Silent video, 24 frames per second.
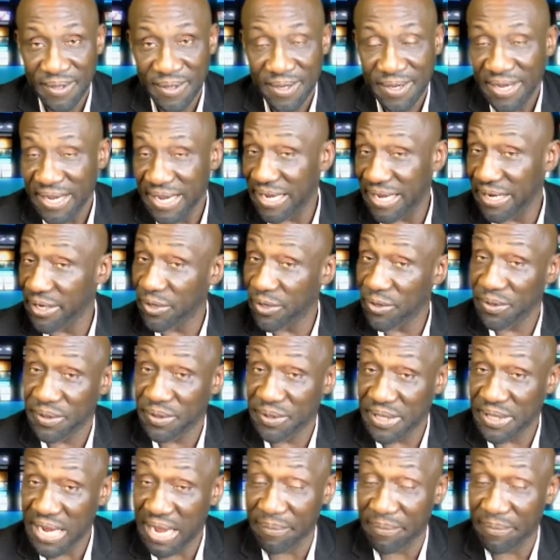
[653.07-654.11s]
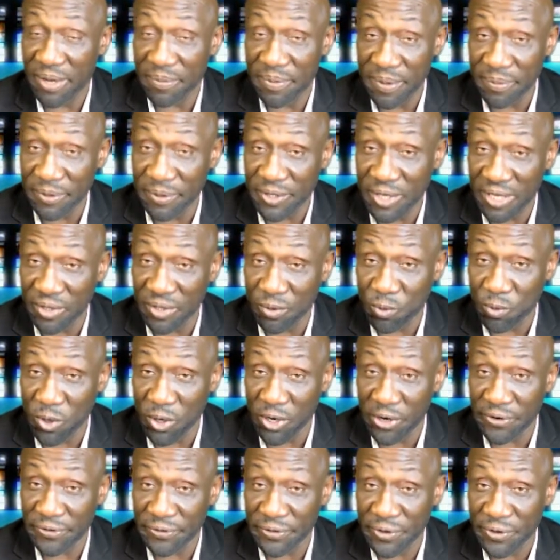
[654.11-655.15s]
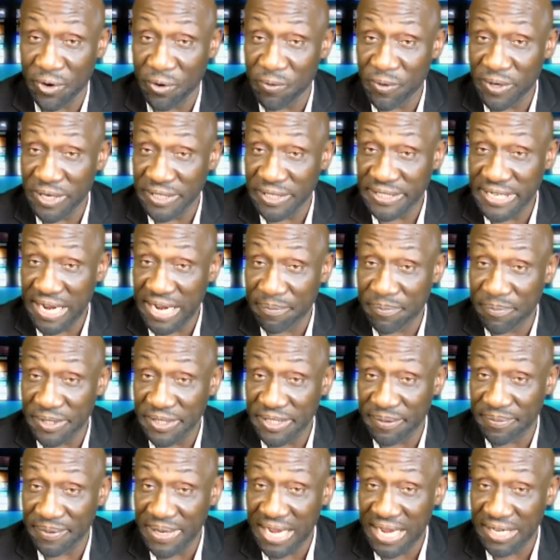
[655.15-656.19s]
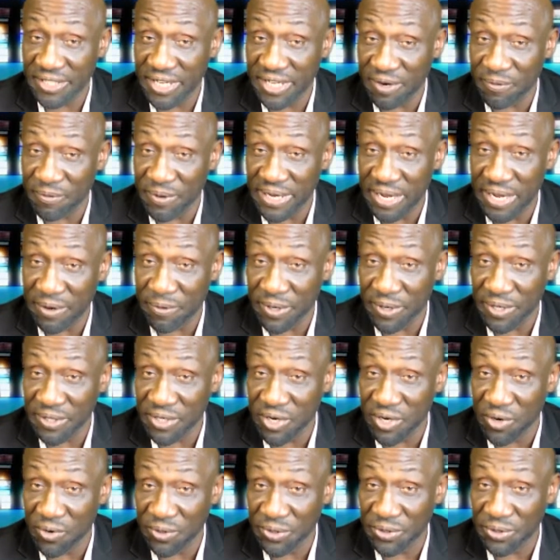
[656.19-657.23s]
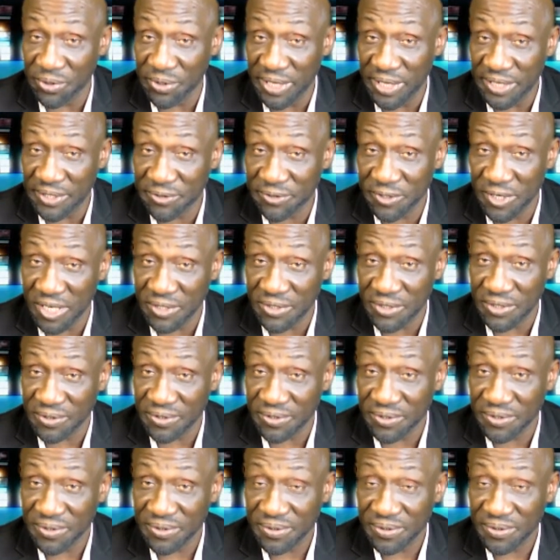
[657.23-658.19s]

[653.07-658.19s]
And how many people thought the Warriors were going to win the championship last year when they were going through their struggles?